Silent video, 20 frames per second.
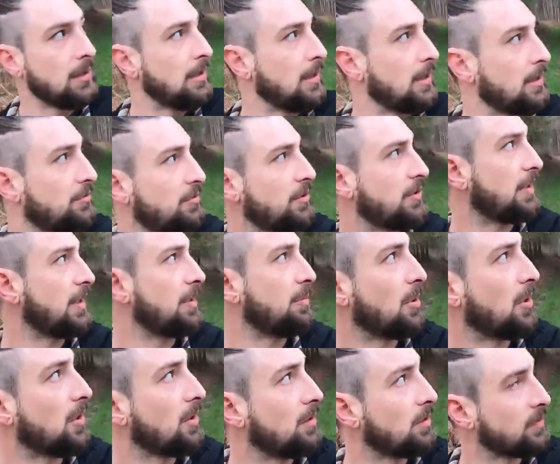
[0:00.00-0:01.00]
electricity
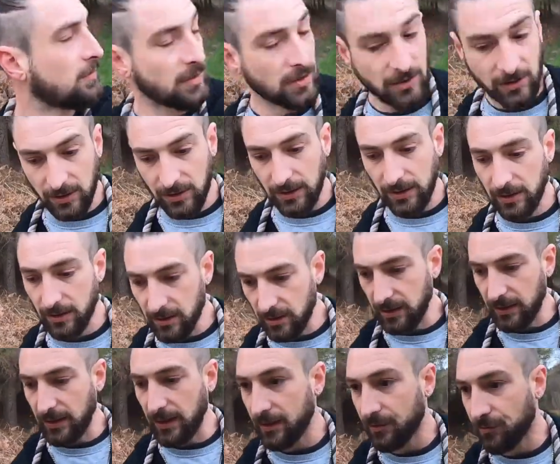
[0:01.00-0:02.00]
pylons. I can hear the
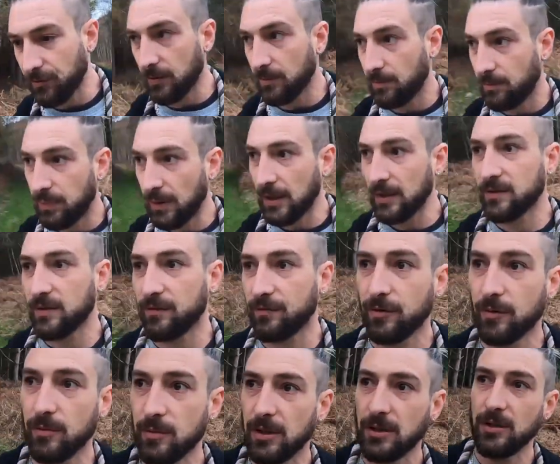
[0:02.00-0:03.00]
electric buzzing
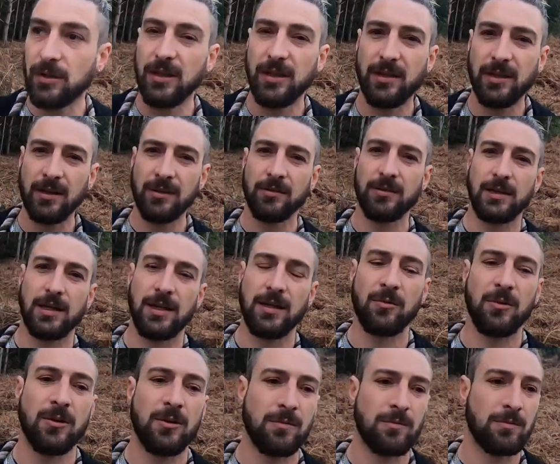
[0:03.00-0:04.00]
from. Can you hear that on the
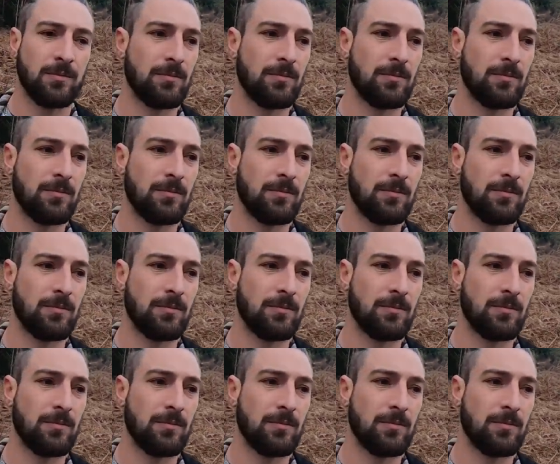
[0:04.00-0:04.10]
camera?